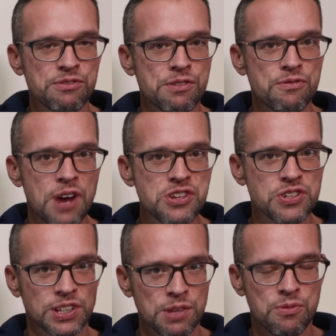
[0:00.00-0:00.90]

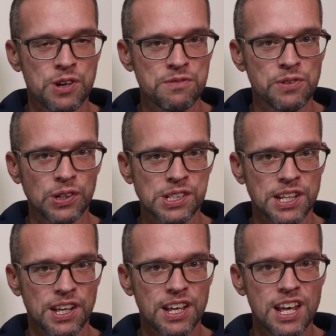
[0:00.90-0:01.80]
refreshing the
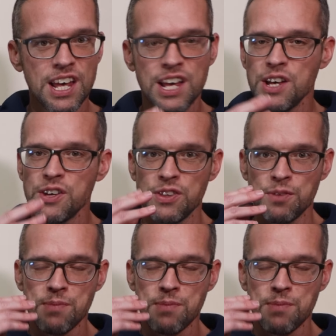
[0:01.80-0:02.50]
pre-filter. The